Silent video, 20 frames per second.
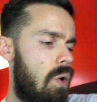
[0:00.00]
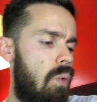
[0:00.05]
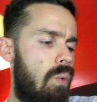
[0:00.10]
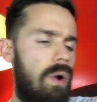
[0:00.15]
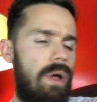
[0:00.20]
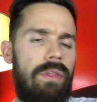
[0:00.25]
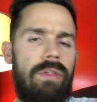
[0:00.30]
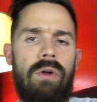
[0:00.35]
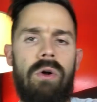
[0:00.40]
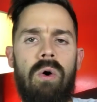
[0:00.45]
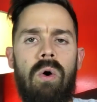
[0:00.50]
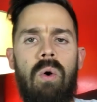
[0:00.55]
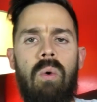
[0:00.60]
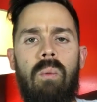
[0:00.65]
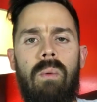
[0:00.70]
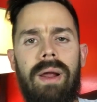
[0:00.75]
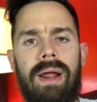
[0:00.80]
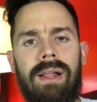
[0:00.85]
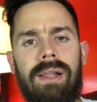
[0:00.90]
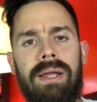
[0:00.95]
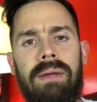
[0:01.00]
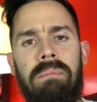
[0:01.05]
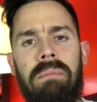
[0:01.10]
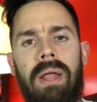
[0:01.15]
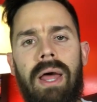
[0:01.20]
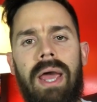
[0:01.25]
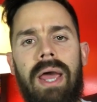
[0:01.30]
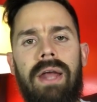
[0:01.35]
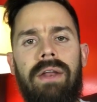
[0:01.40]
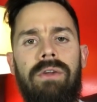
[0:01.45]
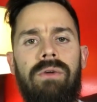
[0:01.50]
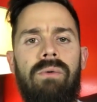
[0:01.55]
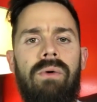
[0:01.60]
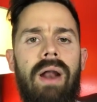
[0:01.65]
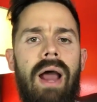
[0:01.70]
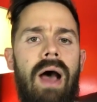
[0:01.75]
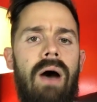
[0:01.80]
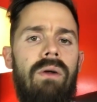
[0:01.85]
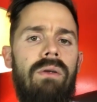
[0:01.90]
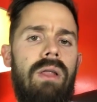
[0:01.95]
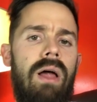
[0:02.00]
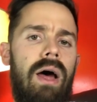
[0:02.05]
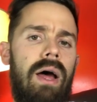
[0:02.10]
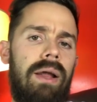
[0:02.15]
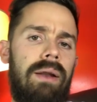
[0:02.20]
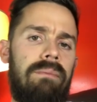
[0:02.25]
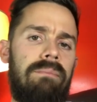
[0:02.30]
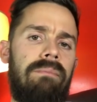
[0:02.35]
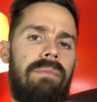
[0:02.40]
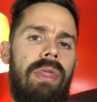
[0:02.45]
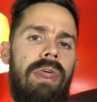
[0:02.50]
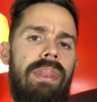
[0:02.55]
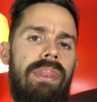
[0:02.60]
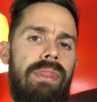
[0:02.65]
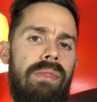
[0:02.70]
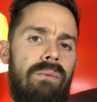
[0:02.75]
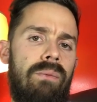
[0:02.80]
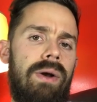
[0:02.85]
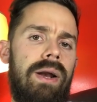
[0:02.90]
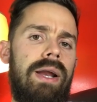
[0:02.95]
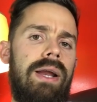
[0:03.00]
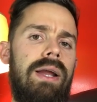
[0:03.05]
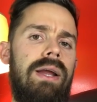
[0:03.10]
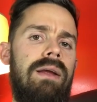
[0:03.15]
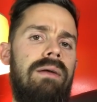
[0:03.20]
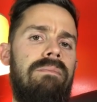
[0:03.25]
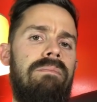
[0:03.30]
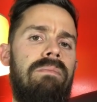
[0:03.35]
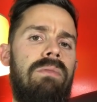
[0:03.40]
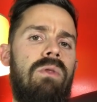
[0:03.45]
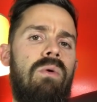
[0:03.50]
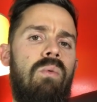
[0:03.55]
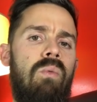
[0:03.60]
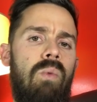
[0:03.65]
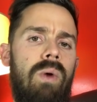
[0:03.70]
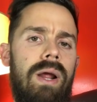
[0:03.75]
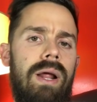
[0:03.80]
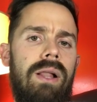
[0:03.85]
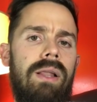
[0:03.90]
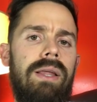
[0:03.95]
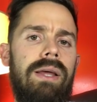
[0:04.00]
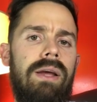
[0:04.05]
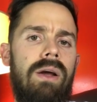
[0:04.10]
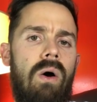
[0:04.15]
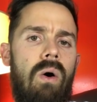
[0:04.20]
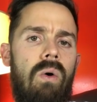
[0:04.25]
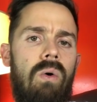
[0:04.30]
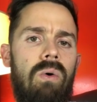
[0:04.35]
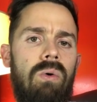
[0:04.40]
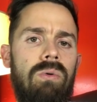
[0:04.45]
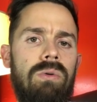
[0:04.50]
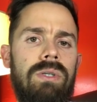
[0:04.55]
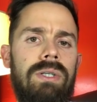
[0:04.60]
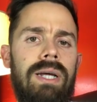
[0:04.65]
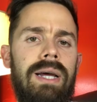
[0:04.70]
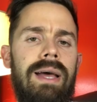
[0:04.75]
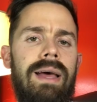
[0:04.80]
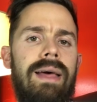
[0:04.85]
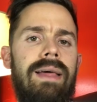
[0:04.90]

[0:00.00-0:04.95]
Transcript: with your weekly plan, you want to outline three weekly goals